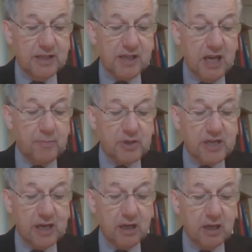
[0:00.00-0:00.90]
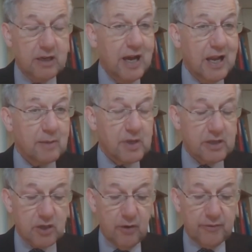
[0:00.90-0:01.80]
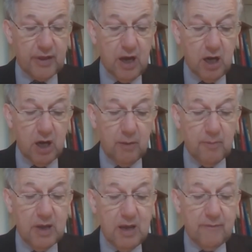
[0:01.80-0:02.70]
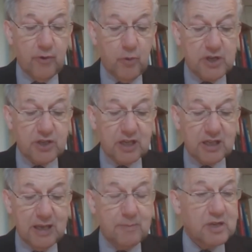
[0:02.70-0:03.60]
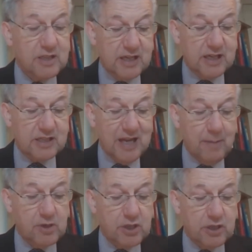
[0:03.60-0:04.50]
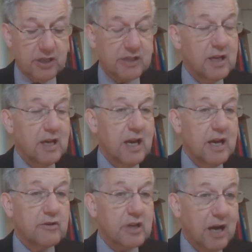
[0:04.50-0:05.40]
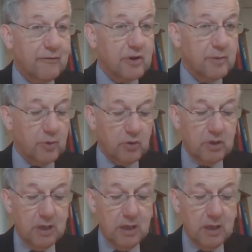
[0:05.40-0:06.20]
is a particular element of the harm for which the claimant seeks damages irrecoverable